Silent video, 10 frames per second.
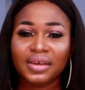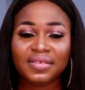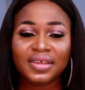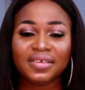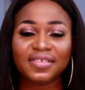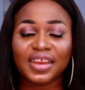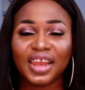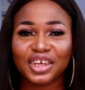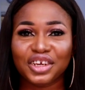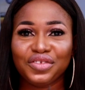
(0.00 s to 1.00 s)
You see this
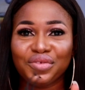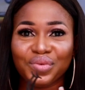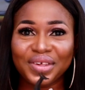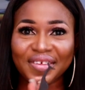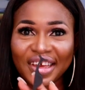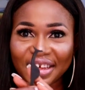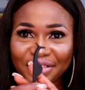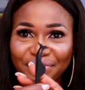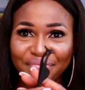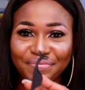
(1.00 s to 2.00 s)
lashes tweezer?
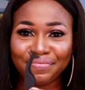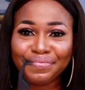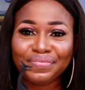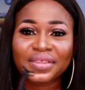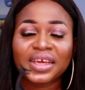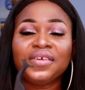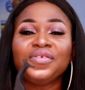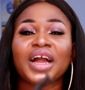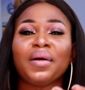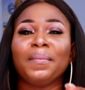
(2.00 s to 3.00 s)
Mm?
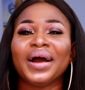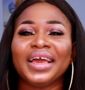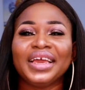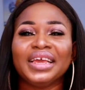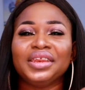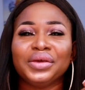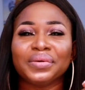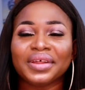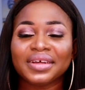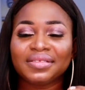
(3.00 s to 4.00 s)
If you can't buy any
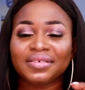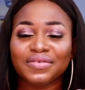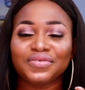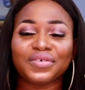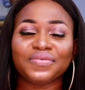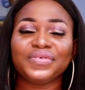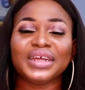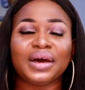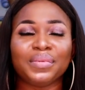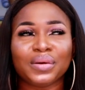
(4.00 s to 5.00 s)
other thing from
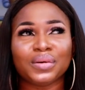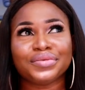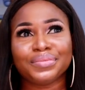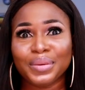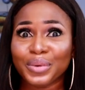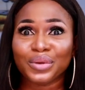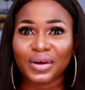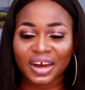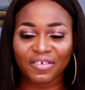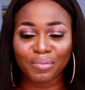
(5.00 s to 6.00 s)
Fella, because maybe you
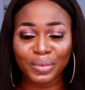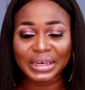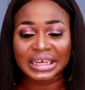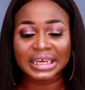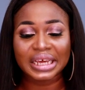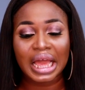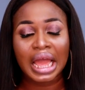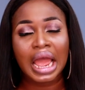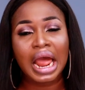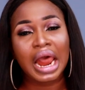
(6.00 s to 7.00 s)
don't have money,
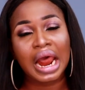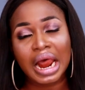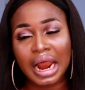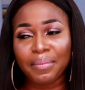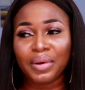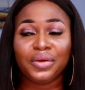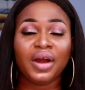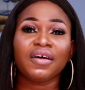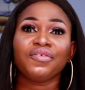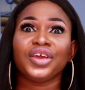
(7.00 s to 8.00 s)
uh, but you
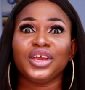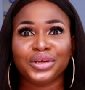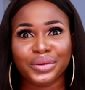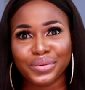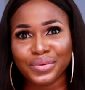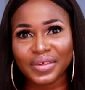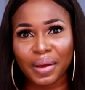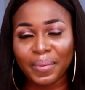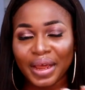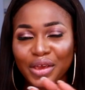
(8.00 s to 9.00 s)
have issues
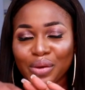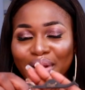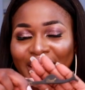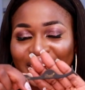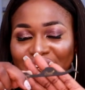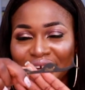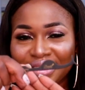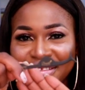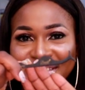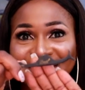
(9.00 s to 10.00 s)
applying your
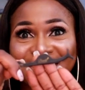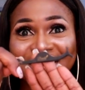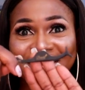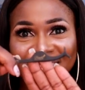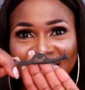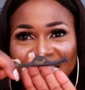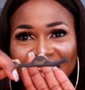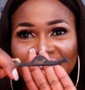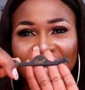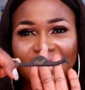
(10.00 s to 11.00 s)
lashes, this
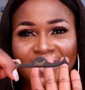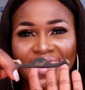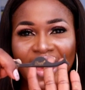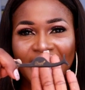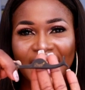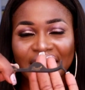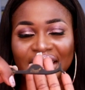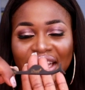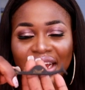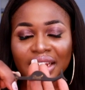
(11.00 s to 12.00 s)
is
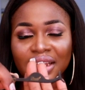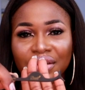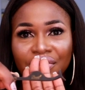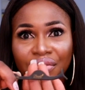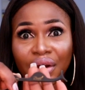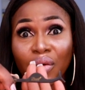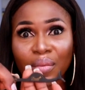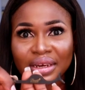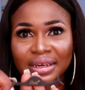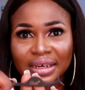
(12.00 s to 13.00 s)
highly, highly
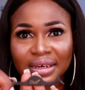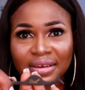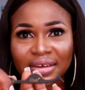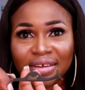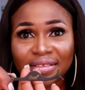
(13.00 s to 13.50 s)
recommended.